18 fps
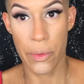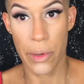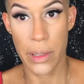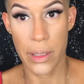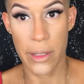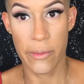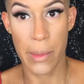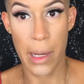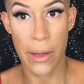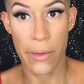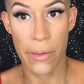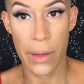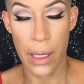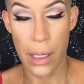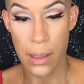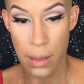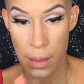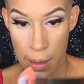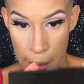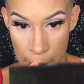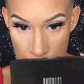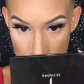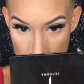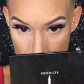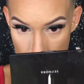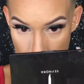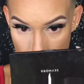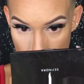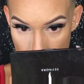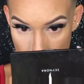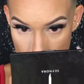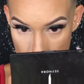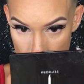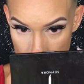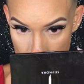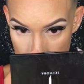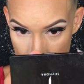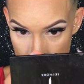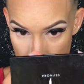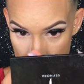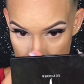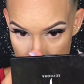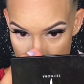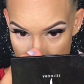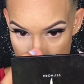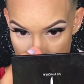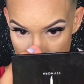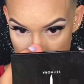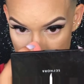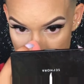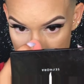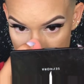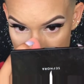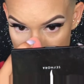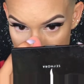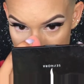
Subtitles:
points of my face and at the same time